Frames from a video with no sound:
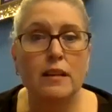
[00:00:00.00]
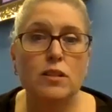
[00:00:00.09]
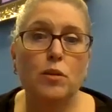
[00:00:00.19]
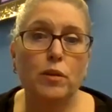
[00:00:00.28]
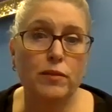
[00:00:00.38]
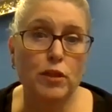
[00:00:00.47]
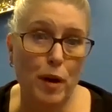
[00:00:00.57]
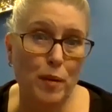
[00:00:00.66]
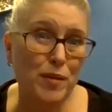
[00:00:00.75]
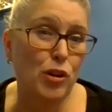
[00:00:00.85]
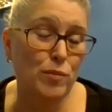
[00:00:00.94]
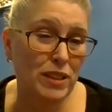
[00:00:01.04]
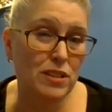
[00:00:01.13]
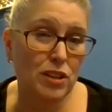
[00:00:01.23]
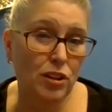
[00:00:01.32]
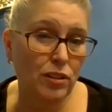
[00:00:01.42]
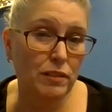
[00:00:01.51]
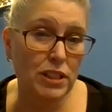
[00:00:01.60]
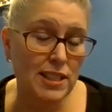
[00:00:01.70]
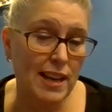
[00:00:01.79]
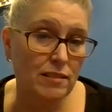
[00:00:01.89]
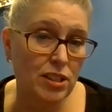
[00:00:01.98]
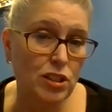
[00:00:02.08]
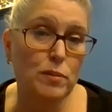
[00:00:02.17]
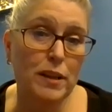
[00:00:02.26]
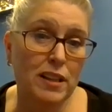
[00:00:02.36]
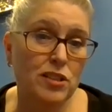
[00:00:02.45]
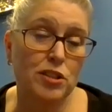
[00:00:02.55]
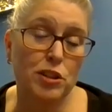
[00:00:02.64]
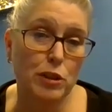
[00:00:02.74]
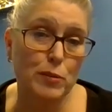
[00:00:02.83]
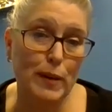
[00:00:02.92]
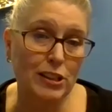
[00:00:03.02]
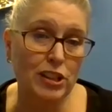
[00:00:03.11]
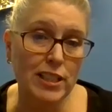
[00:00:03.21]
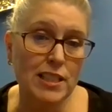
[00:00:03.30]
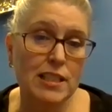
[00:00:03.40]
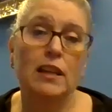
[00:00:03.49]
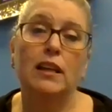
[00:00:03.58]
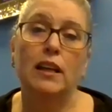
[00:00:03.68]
So if the Department of Homeland Security reaches out to you because they're doing spot checks